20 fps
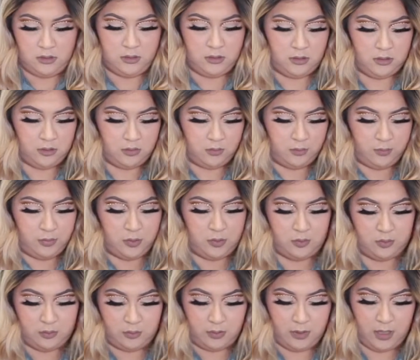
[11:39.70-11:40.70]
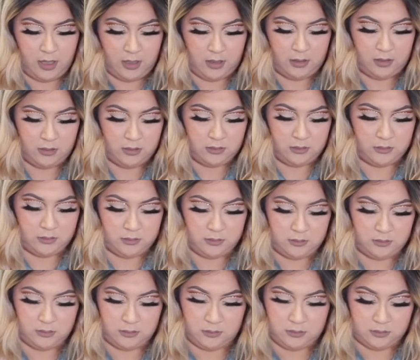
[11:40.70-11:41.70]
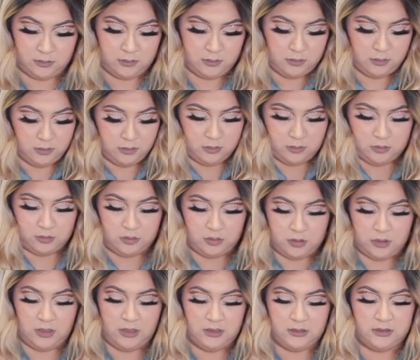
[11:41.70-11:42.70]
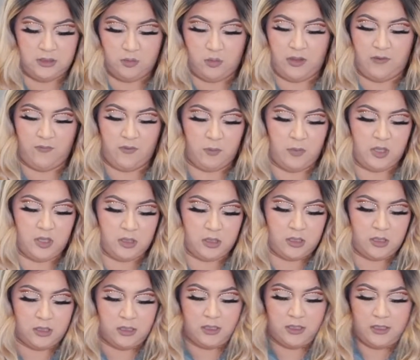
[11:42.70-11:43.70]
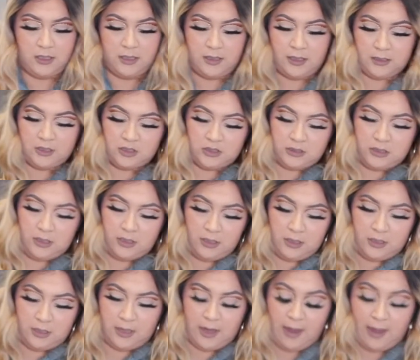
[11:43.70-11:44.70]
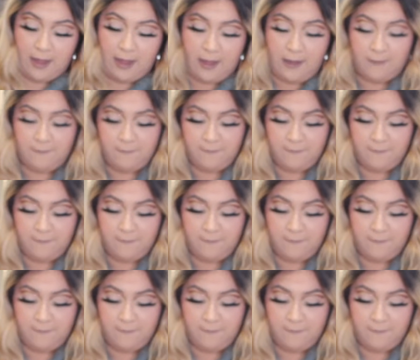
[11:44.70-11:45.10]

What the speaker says: Little bone. Okay. So the easy way for me to cut it is I just cut it in half.